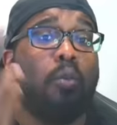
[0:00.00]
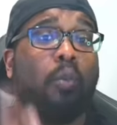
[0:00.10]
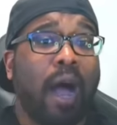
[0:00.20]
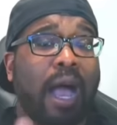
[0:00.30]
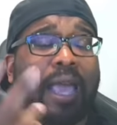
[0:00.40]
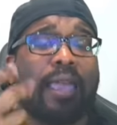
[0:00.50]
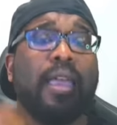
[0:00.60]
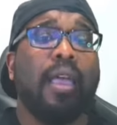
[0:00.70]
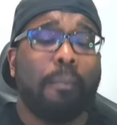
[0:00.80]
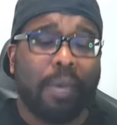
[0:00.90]
Why?
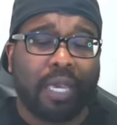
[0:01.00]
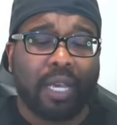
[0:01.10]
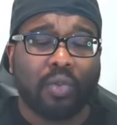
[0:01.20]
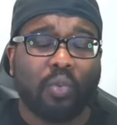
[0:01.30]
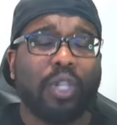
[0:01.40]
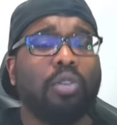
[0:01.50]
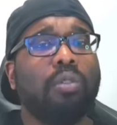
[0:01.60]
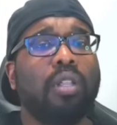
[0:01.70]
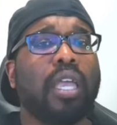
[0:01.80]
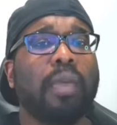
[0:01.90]
Because when you
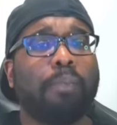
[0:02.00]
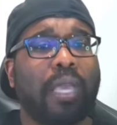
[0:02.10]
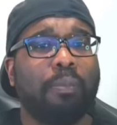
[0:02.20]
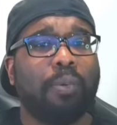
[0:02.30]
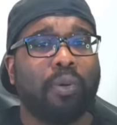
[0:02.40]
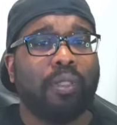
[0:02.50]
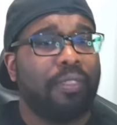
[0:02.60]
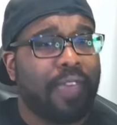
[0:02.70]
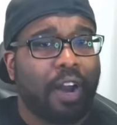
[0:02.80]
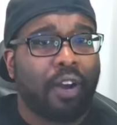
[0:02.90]
look at people
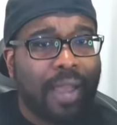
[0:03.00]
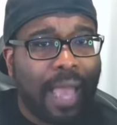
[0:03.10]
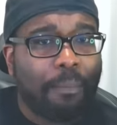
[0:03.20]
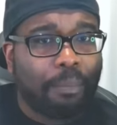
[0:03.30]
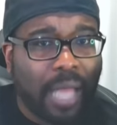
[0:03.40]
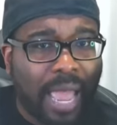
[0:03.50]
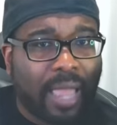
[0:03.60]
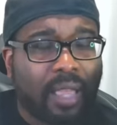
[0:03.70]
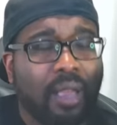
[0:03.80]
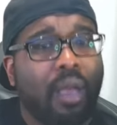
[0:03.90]
that are not
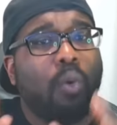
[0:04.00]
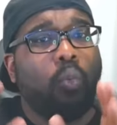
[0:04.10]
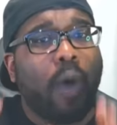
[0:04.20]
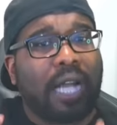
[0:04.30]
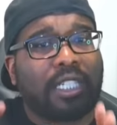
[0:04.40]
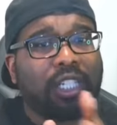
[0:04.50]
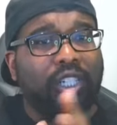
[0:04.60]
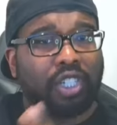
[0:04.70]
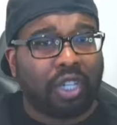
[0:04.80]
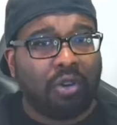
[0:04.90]
black watching
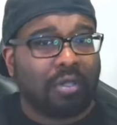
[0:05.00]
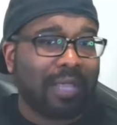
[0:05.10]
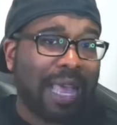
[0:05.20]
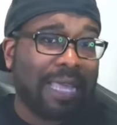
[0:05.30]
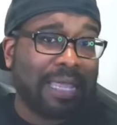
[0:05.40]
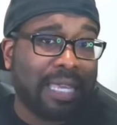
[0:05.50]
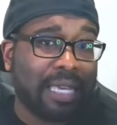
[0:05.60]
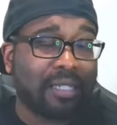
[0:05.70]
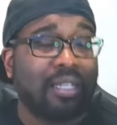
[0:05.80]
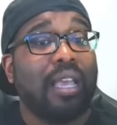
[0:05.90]
shows like
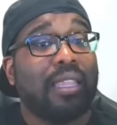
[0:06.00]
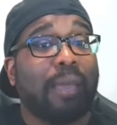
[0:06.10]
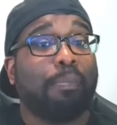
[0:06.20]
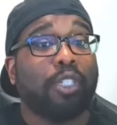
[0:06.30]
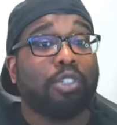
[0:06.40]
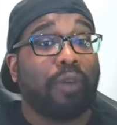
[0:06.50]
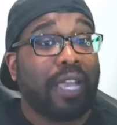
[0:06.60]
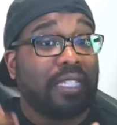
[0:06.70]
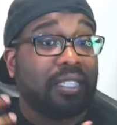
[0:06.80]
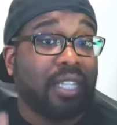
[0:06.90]
this that
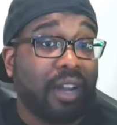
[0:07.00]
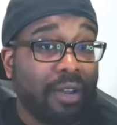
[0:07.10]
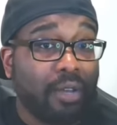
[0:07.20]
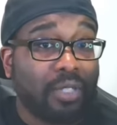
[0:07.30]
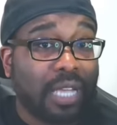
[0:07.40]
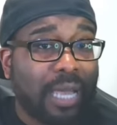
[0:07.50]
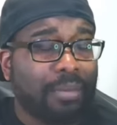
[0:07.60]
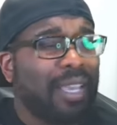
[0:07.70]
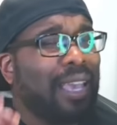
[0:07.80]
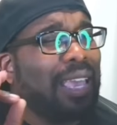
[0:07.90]
portray
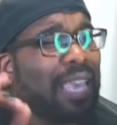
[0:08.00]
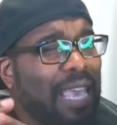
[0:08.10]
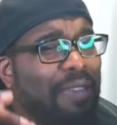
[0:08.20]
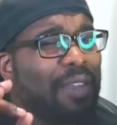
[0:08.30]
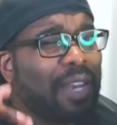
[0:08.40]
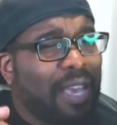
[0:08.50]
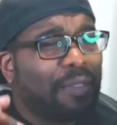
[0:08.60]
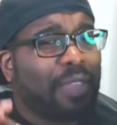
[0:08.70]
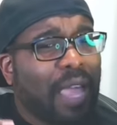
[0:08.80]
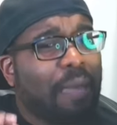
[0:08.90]
stereotypes, even
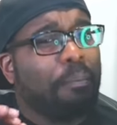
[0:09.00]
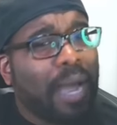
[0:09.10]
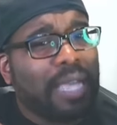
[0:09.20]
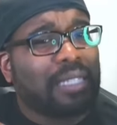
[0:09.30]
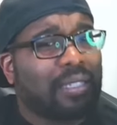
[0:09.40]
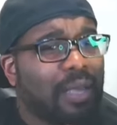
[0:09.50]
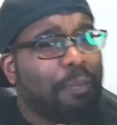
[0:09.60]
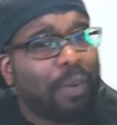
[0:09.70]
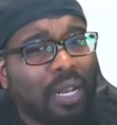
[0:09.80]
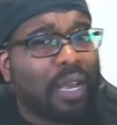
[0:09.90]
if they might
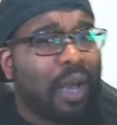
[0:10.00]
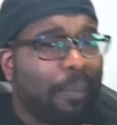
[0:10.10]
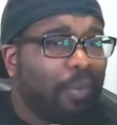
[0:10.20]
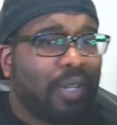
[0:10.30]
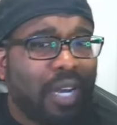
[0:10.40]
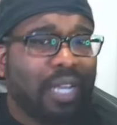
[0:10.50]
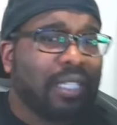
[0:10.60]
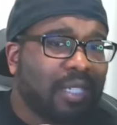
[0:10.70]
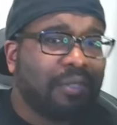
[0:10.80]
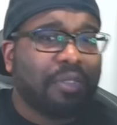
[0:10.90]
slip in a couple
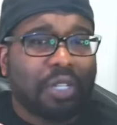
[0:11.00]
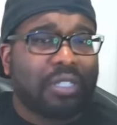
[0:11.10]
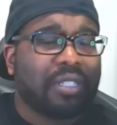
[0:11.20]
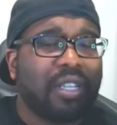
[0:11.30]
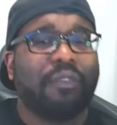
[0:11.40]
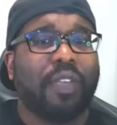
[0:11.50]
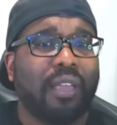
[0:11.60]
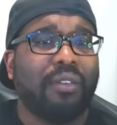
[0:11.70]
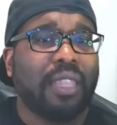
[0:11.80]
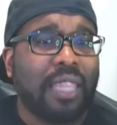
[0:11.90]
nuggets of good stuff
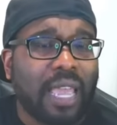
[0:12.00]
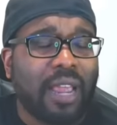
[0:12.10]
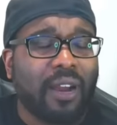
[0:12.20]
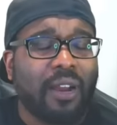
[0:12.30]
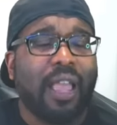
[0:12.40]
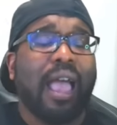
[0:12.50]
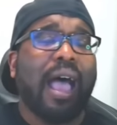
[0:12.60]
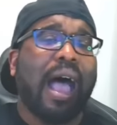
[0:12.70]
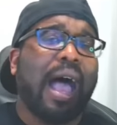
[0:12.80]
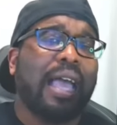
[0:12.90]
here and there,
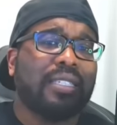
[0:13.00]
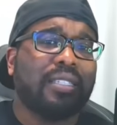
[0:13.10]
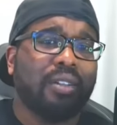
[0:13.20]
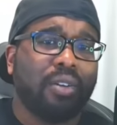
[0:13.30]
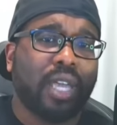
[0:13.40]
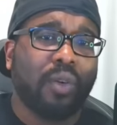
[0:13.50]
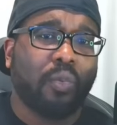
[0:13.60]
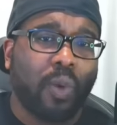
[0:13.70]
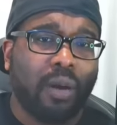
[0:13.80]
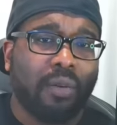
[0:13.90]
I still get
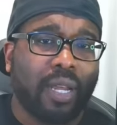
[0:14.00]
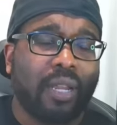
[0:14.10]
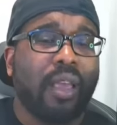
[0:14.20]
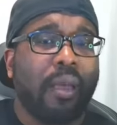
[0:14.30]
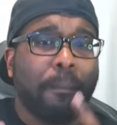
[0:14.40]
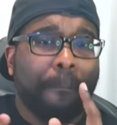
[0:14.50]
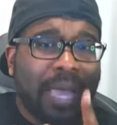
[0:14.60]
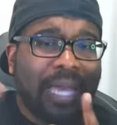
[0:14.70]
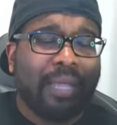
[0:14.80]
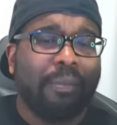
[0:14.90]
worried,
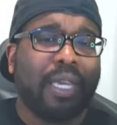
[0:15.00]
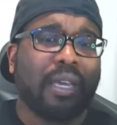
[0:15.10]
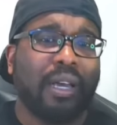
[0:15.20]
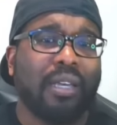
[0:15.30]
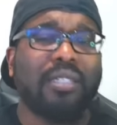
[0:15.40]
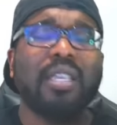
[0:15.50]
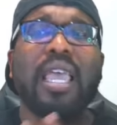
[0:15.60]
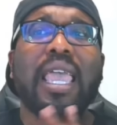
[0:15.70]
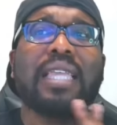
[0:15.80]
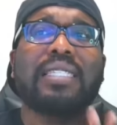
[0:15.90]
mainly because
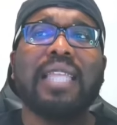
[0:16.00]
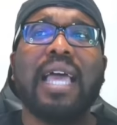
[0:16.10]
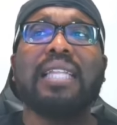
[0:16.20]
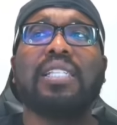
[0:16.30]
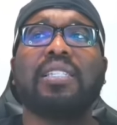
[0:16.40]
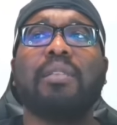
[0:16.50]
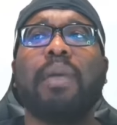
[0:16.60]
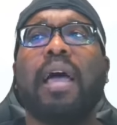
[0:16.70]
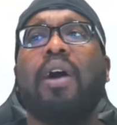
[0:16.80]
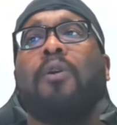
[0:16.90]
it's not just
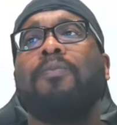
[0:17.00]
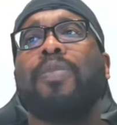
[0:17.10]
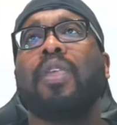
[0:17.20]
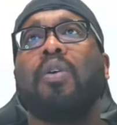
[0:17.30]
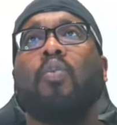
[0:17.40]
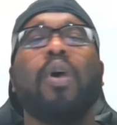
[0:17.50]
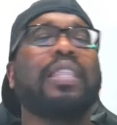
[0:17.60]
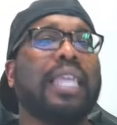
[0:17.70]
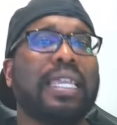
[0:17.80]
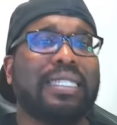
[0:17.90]
about what
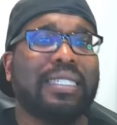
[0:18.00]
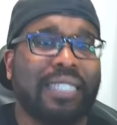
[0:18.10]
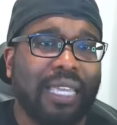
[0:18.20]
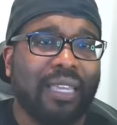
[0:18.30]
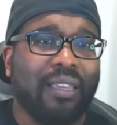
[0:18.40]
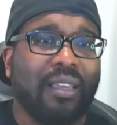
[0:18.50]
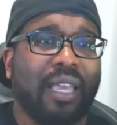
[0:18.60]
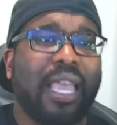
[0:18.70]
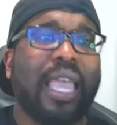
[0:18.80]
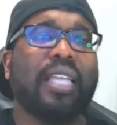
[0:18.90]
they see,
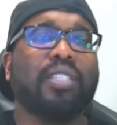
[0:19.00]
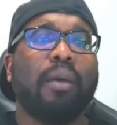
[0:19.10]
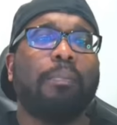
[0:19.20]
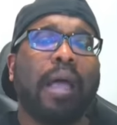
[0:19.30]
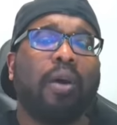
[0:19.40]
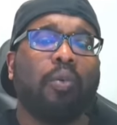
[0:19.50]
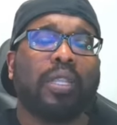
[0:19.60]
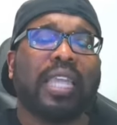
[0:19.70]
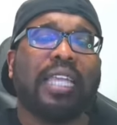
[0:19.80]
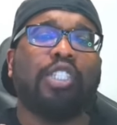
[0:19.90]
it's about
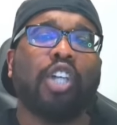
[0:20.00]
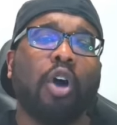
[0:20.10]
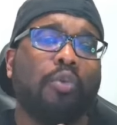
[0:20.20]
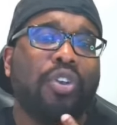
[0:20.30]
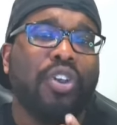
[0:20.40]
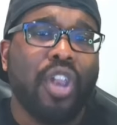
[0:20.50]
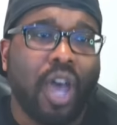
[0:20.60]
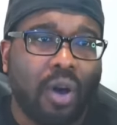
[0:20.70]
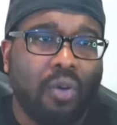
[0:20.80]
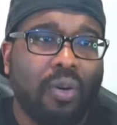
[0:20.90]
what they don't
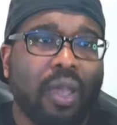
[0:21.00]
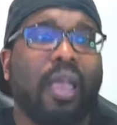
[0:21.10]
know.